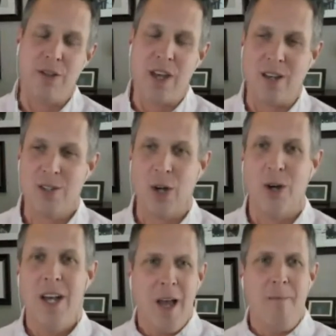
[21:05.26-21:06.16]
things.
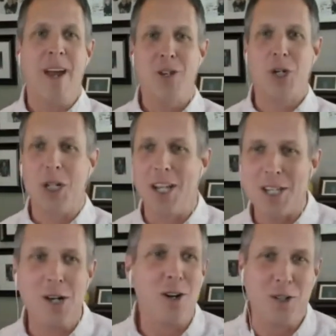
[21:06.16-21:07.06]
So make sure
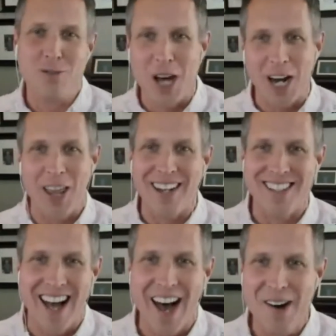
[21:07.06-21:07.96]
listeners, you've jotted that
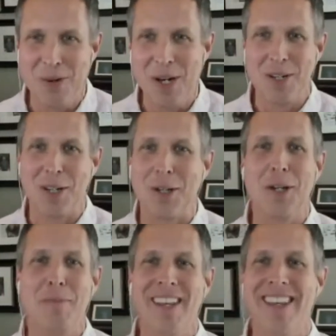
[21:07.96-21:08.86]
down. We'll
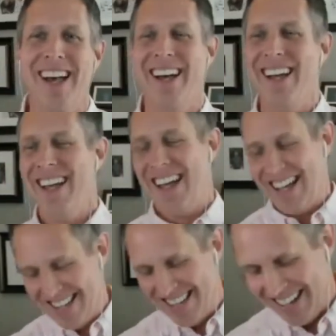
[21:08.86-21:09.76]
include them in the
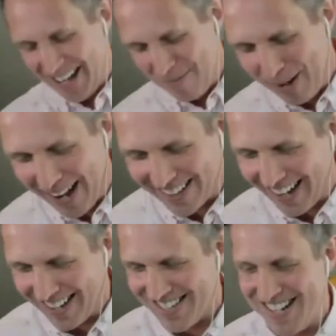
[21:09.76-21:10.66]
in the uh,
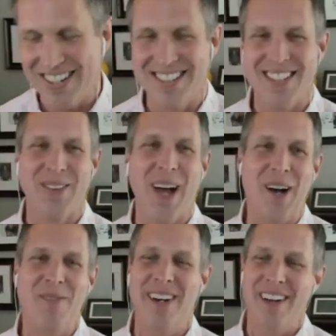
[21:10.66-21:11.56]
podcast notes as
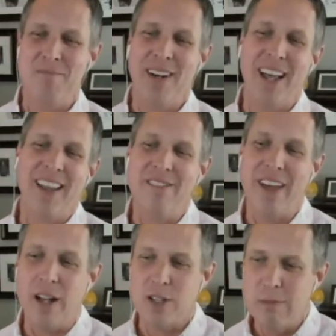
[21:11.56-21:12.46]
well. But uh, but I love
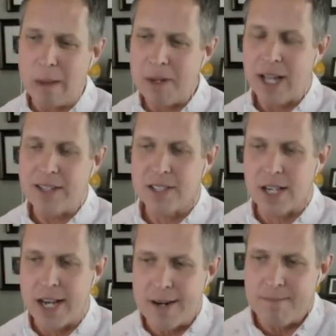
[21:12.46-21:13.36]
that. So maybe let's
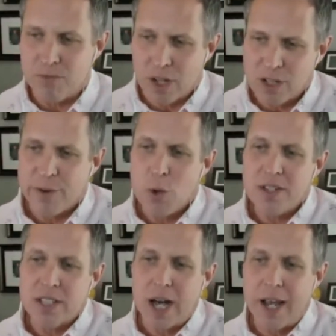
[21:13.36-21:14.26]
um, let's
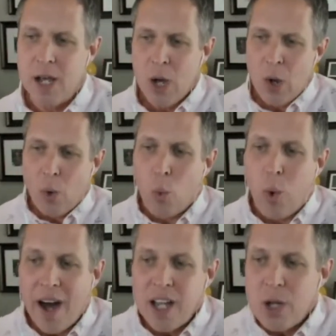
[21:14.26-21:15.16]
focus on
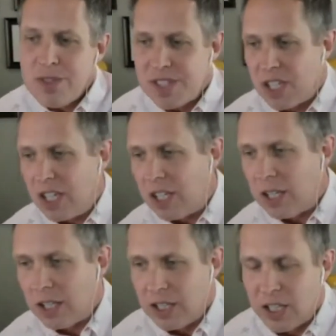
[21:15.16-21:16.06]
where do you
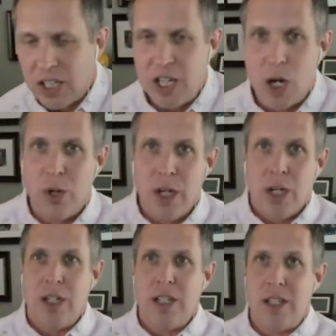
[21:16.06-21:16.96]
see you know
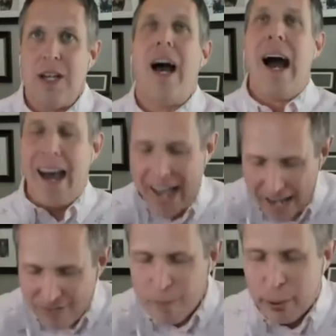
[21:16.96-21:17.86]

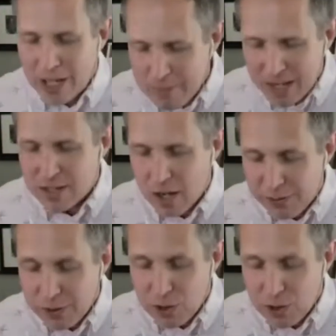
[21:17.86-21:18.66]
if I'm putting myself in the